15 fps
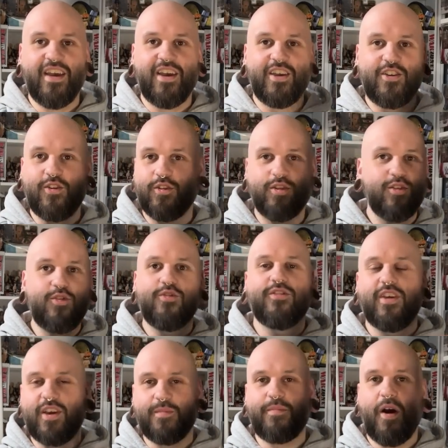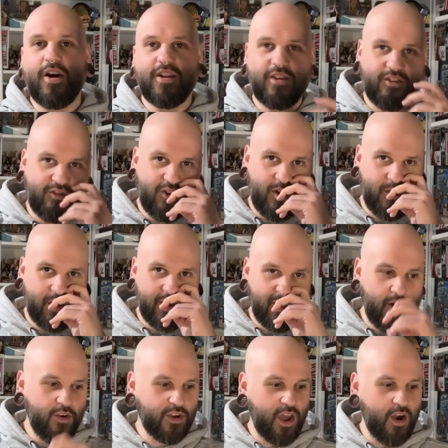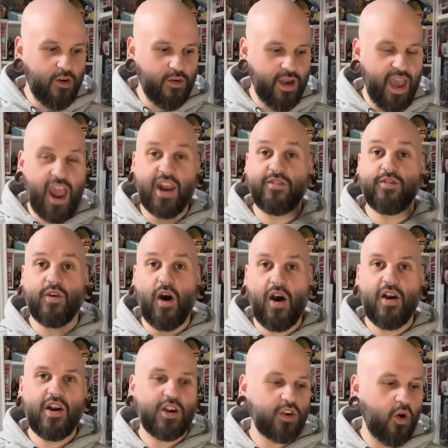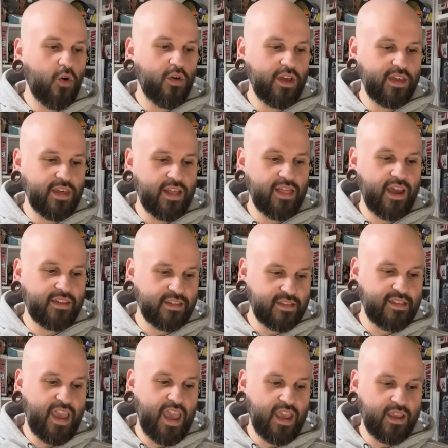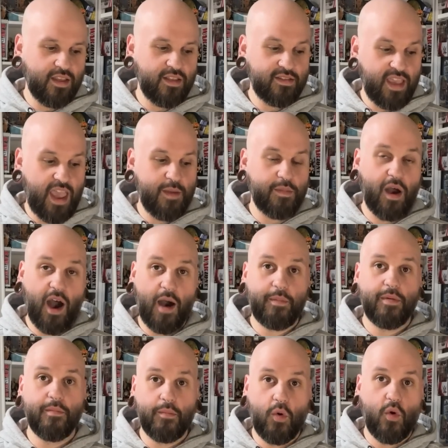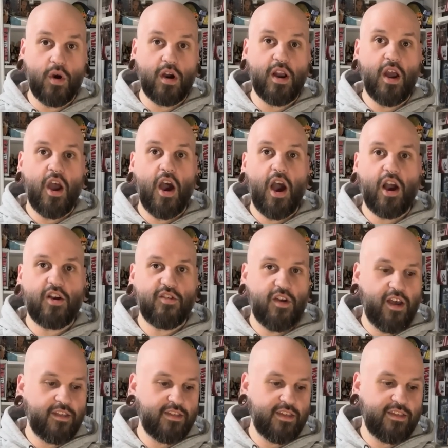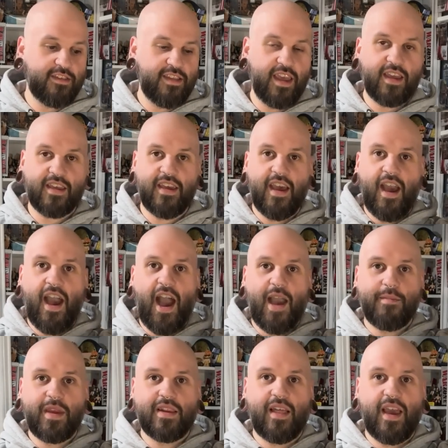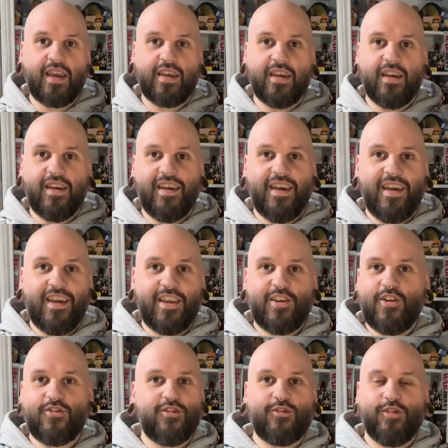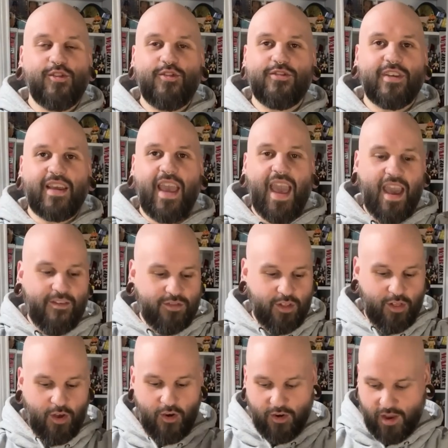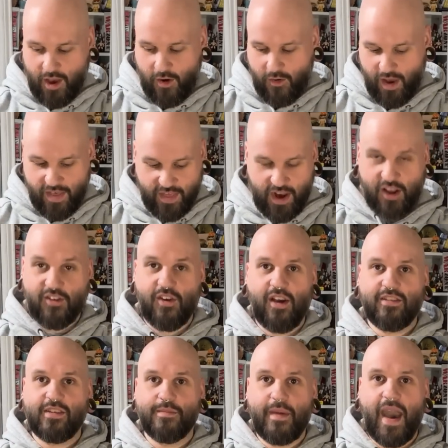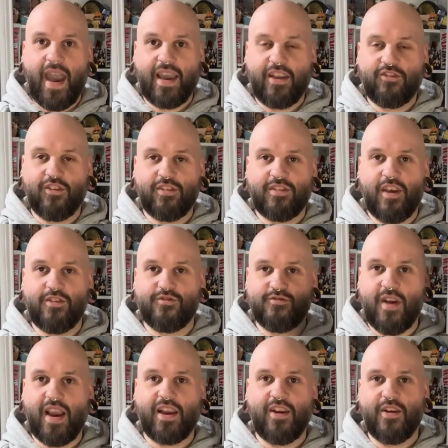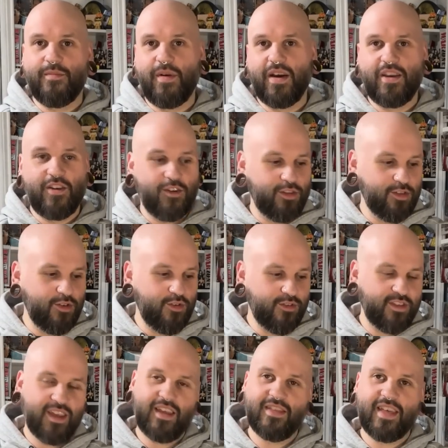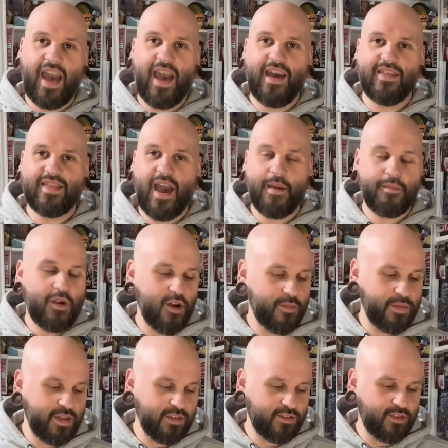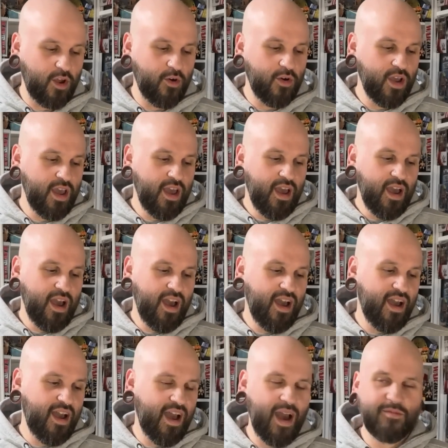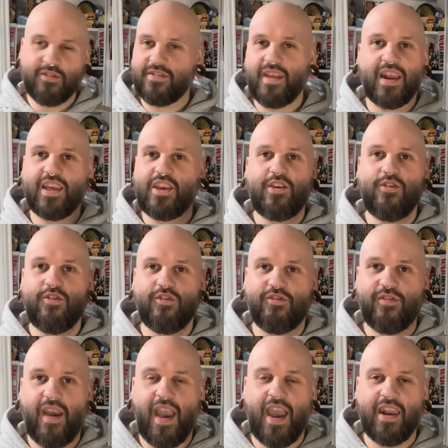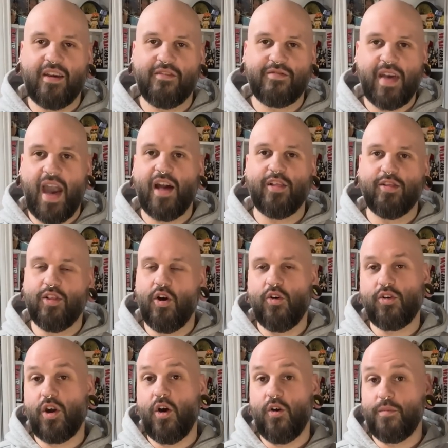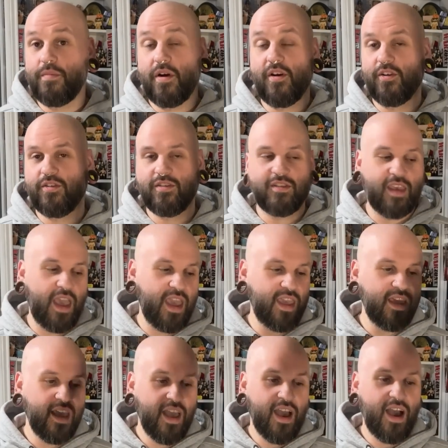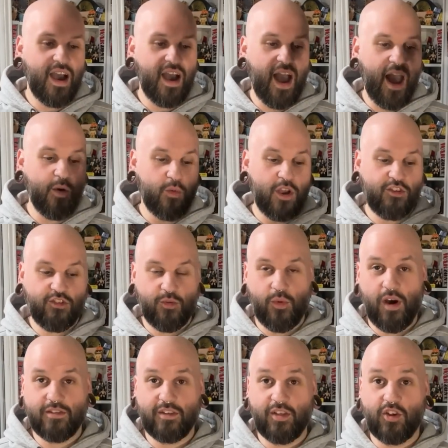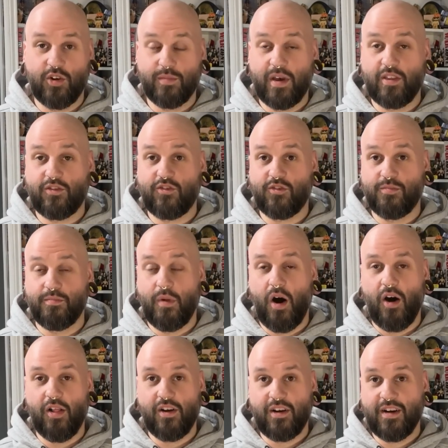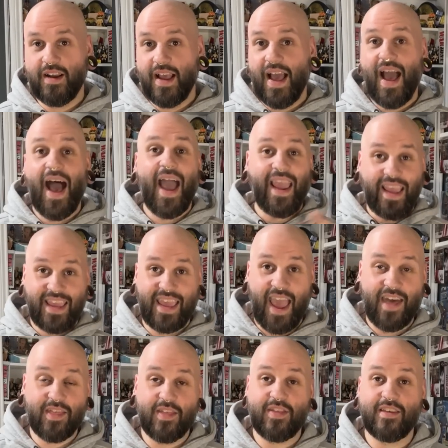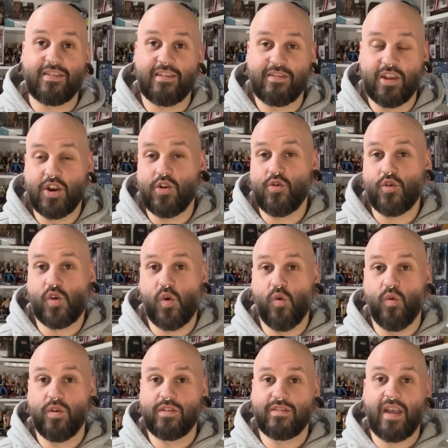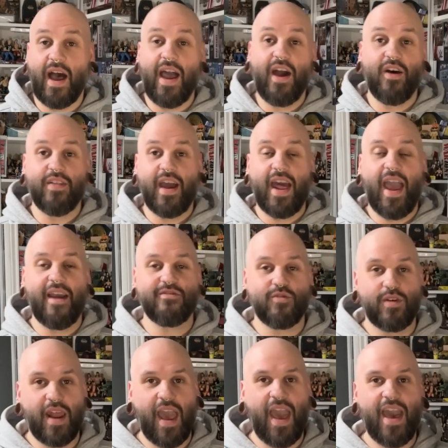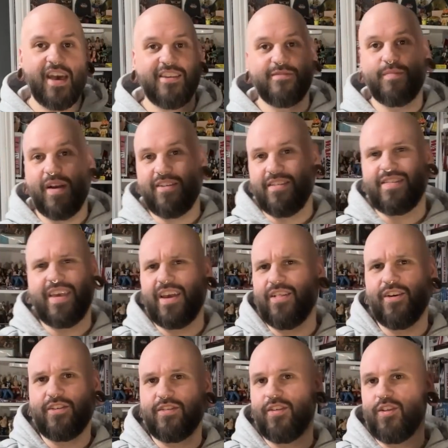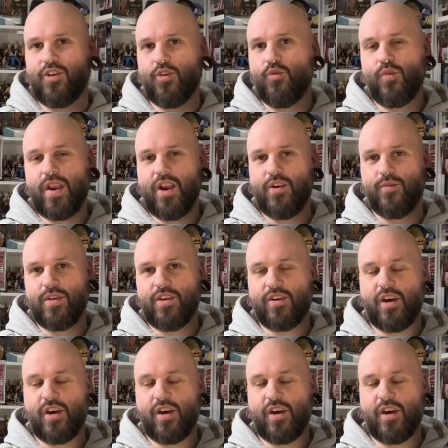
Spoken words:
you're losing part of the Sherwood logo. And if you are a goalie that likes to tape up more across the stick, I mean, like, you're just losing half the logo, and then across the back it just says Rekker, but you're losing that purpose. So I'm just not a huge fan of that logo per se. I wish it was a little bit smaller. I get that this is the new cool style that everyone has, but I just think it looks a little weird when you